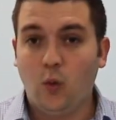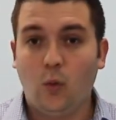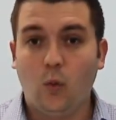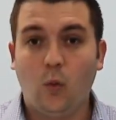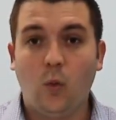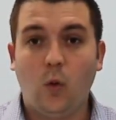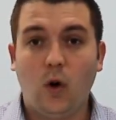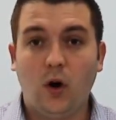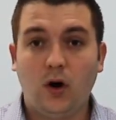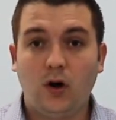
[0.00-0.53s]

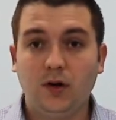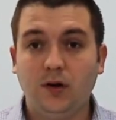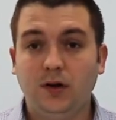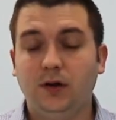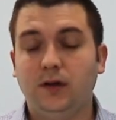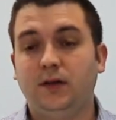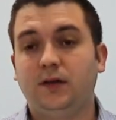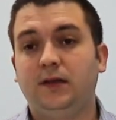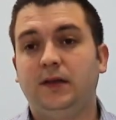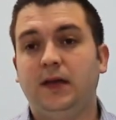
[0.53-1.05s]
won't
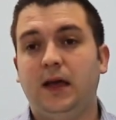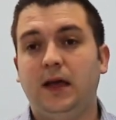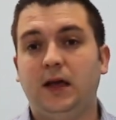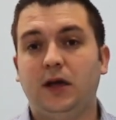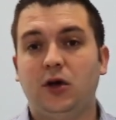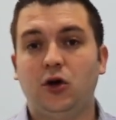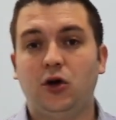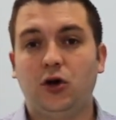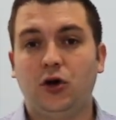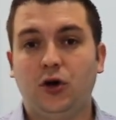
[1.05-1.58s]

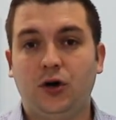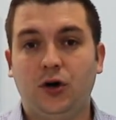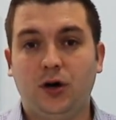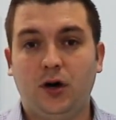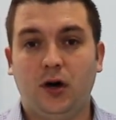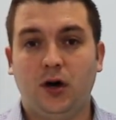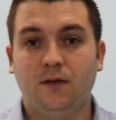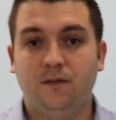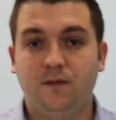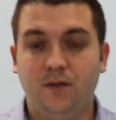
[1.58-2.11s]
take care
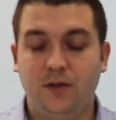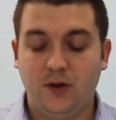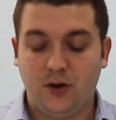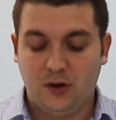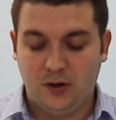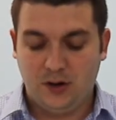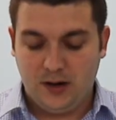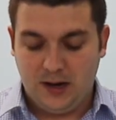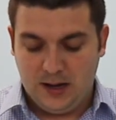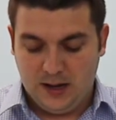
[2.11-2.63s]
of
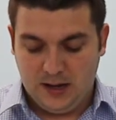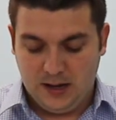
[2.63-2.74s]
their